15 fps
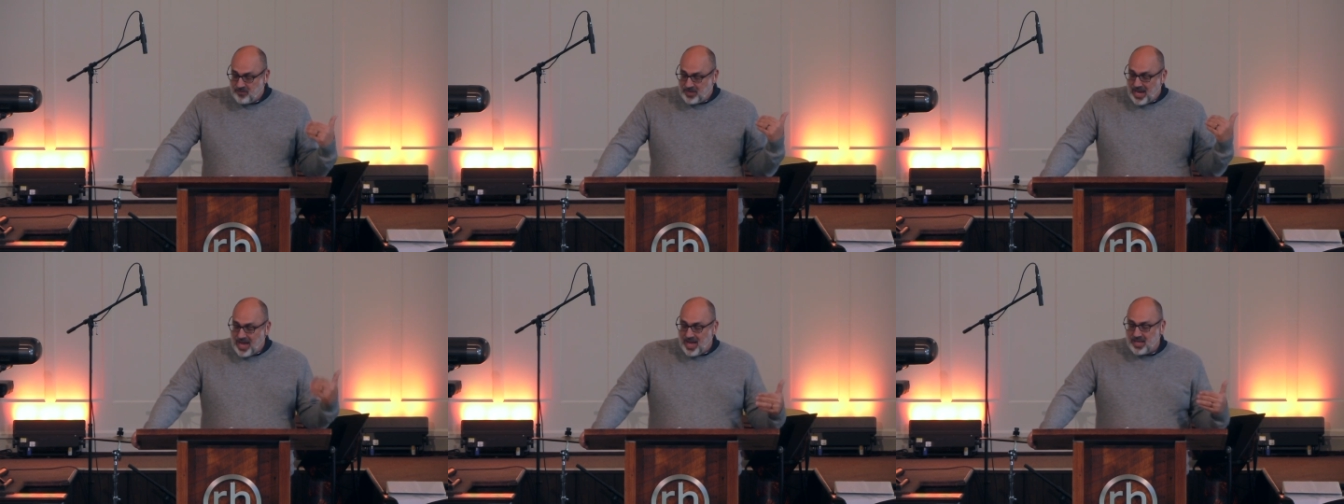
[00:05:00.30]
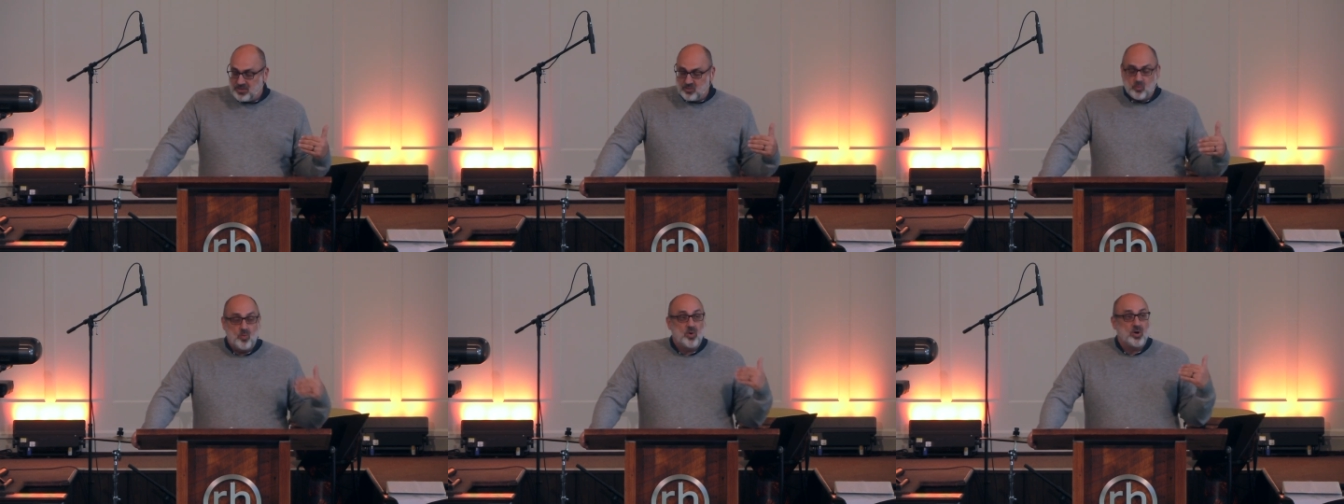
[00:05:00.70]

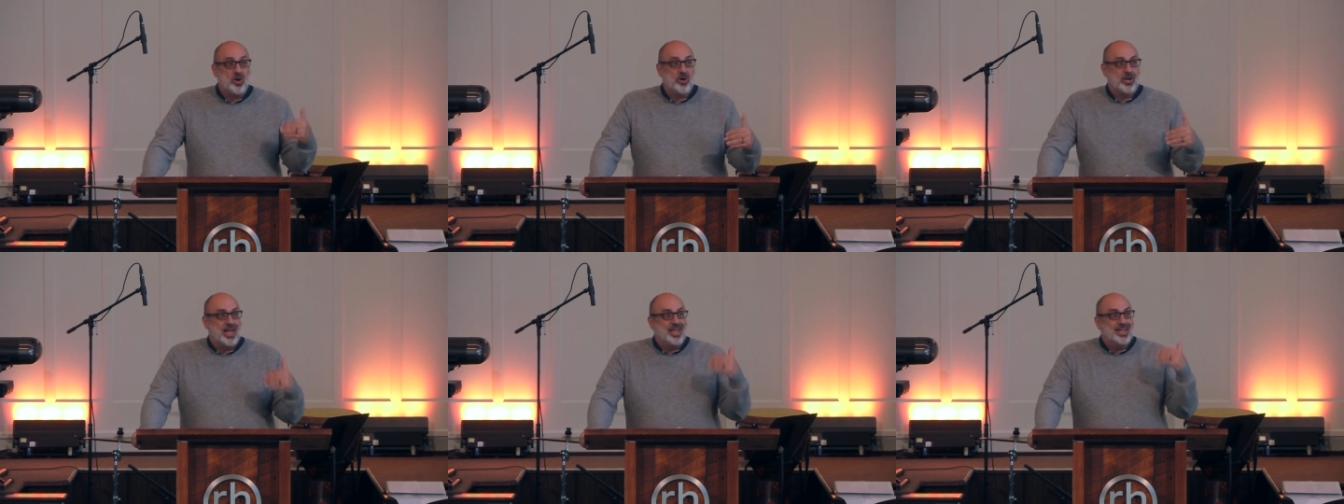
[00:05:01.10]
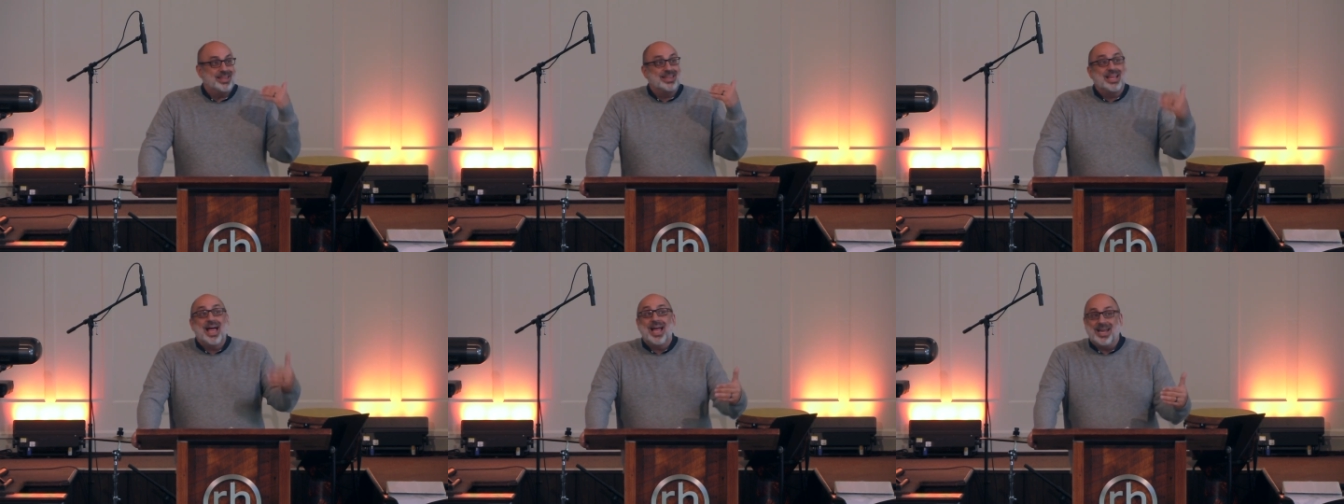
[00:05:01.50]
God's word, a
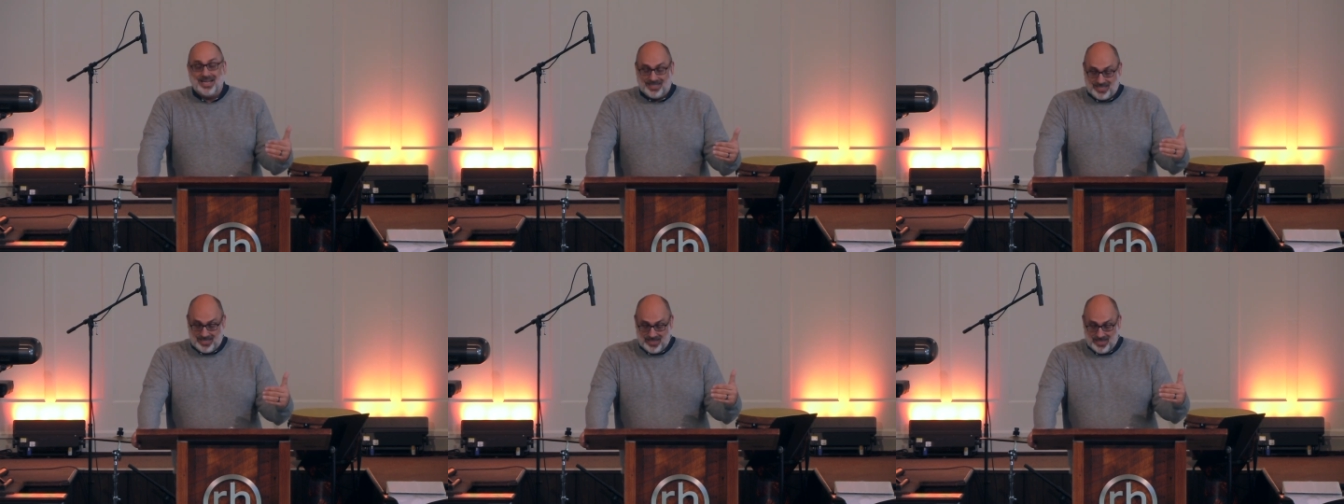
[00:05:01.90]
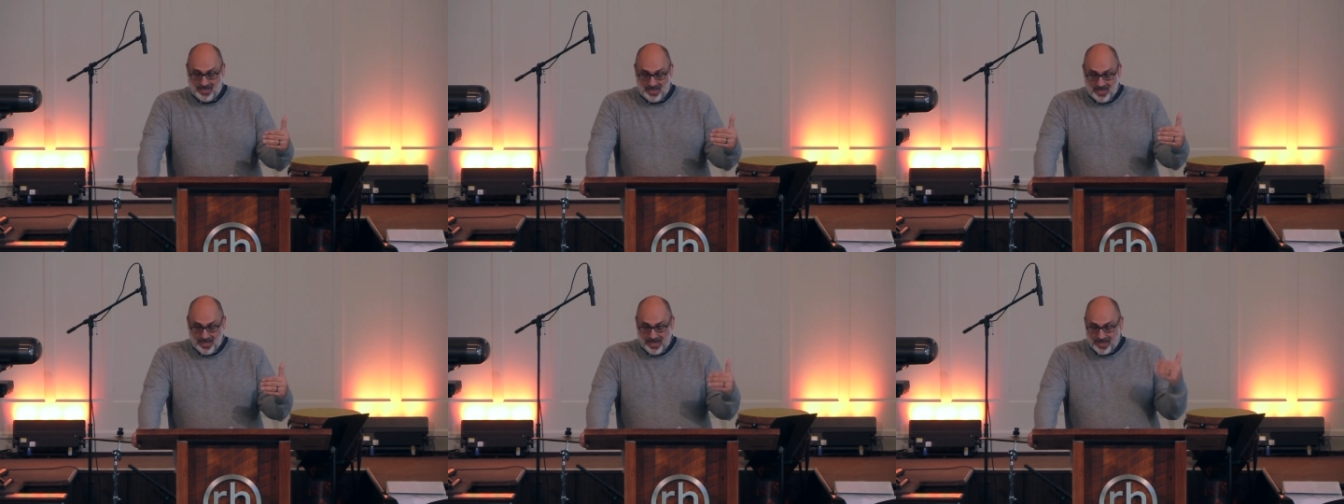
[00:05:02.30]
light
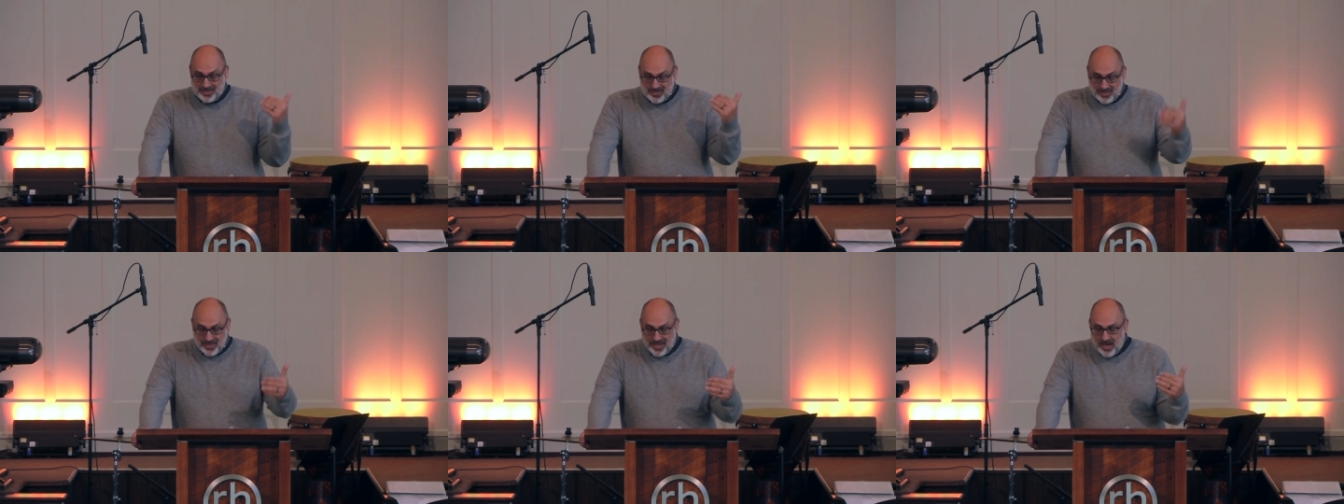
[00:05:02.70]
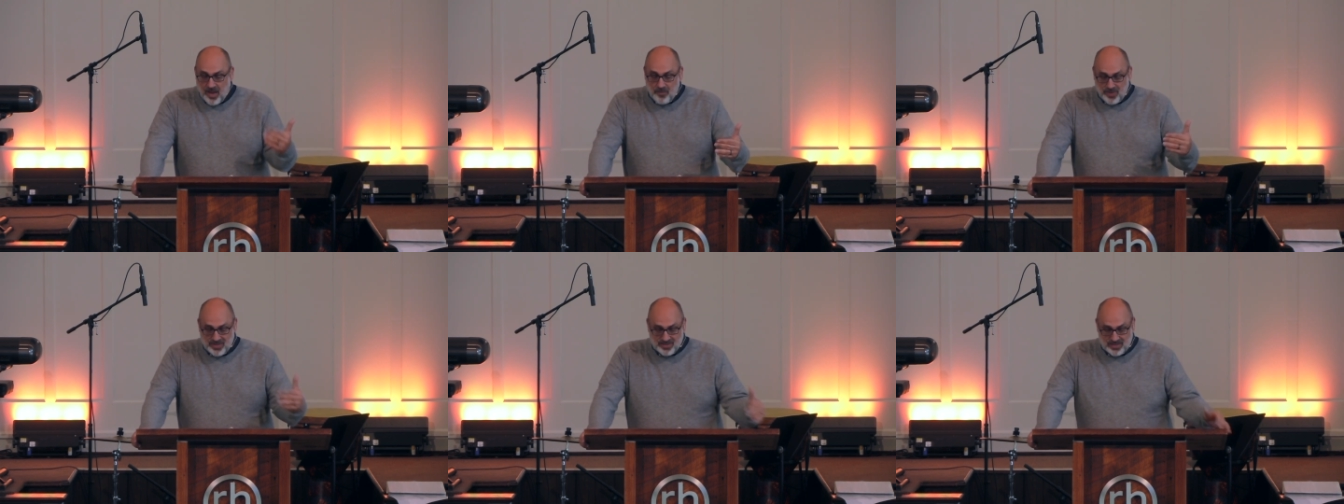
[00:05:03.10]
is lit up
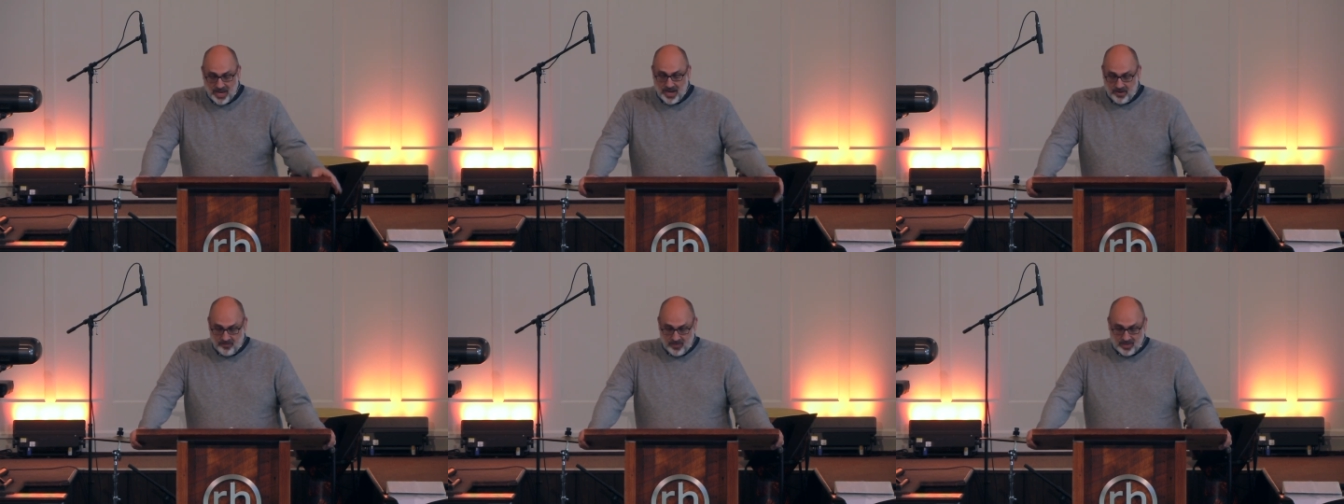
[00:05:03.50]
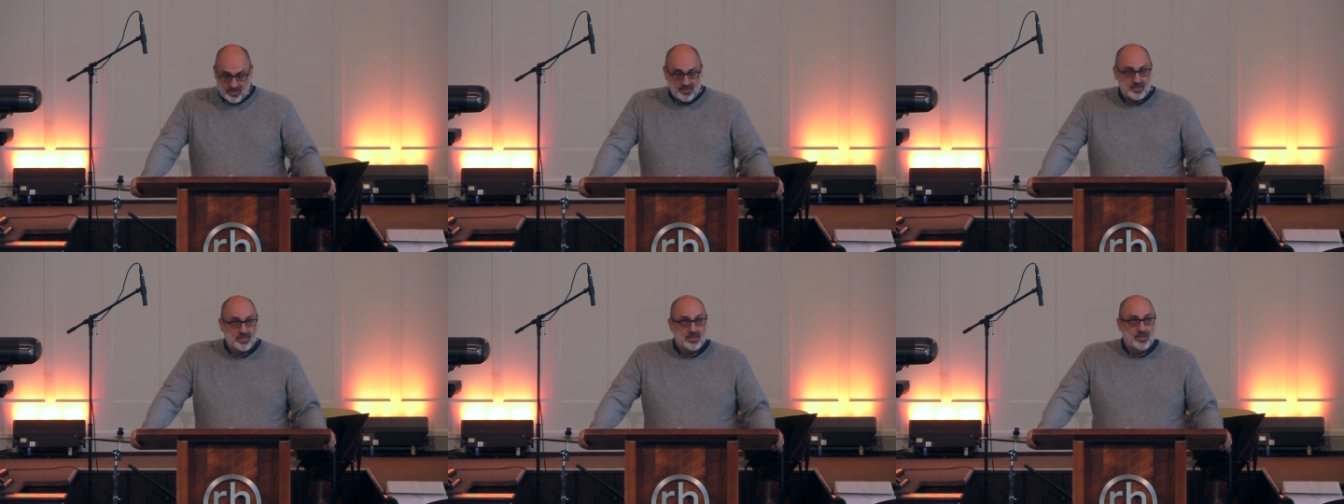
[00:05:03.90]
inside of
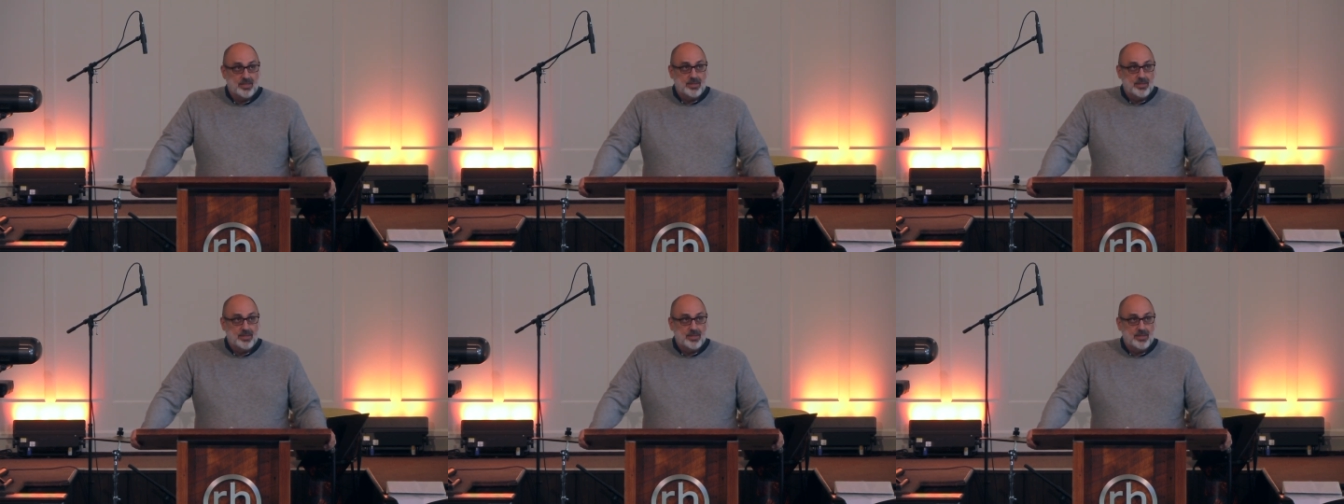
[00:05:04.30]
us,